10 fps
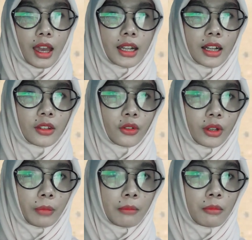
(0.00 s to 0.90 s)
Then she
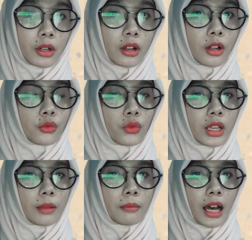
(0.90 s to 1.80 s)
remembered her
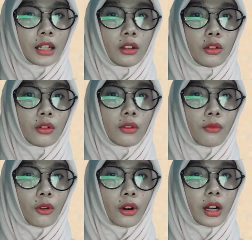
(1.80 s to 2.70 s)
dream and looked
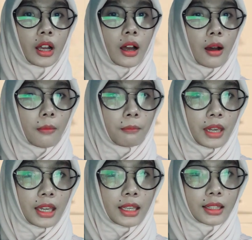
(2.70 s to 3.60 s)
for
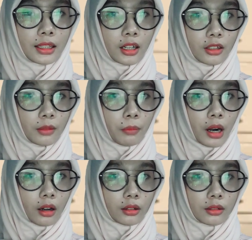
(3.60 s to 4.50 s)
Beast near the
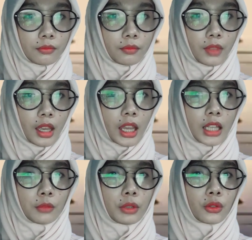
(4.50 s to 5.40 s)
park.
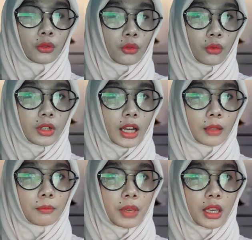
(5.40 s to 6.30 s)
It was true that
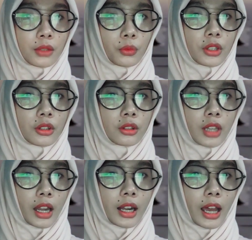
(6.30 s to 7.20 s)
Beast was
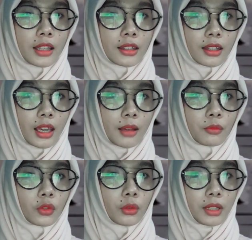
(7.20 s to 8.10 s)
there and
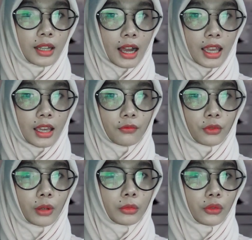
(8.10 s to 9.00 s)
seemed to be dying
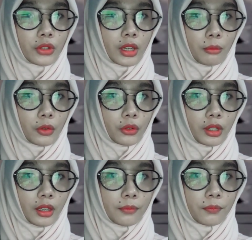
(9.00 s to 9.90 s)
from losing Beauty.